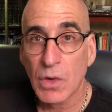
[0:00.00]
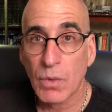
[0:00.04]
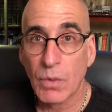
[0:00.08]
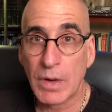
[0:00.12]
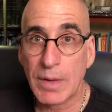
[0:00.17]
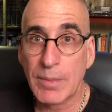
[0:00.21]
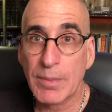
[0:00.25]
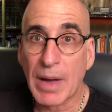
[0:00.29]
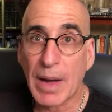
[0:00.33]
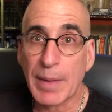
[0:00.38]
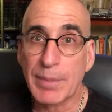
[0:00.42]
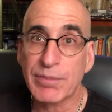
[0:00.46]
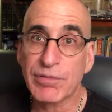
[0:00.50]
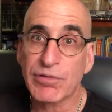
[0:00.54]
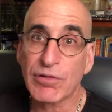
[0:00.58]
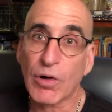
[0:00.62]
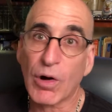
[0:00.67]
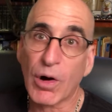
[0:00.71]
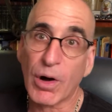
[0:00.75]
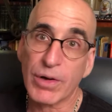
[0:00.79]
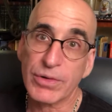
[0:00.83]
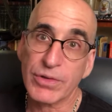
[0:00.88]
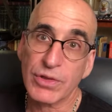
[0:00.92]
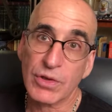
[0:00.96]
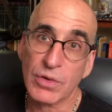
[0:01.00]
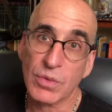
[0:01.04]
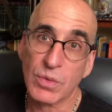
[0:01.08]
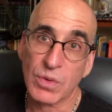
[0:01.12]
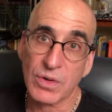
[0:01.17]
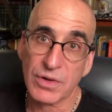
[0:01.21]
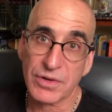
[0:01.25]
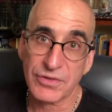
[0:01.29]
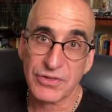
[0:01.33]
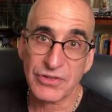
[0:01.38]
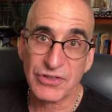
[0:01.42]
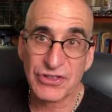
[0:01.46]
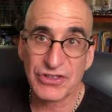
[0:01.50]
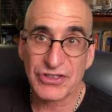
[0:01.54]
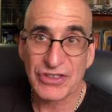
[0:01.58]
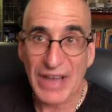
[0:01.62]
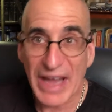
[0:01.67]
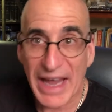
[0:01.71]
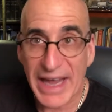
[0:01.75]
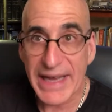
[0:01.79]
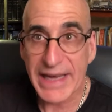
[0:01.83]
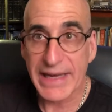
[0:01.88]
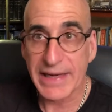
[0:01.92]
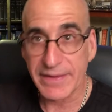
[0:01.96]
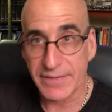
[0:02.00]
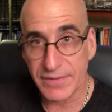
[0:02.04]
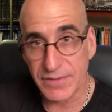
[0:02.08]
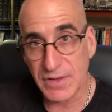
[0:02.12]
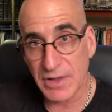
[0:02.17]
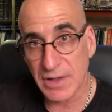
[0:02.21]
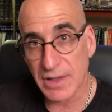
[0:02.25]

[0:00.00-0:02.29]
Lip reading: We might broaden the word saved